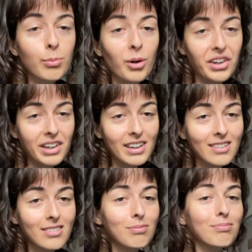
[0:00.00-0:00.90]

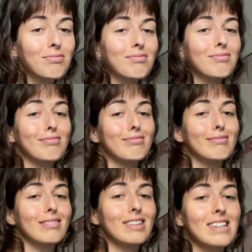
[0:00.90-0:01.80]
morning.
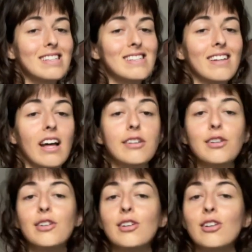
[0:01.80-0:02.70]
It's
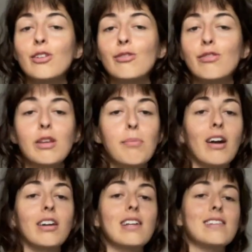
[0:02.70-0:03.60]
another flea
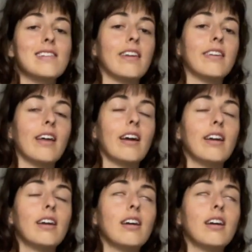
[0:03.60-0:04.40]
market Sunday.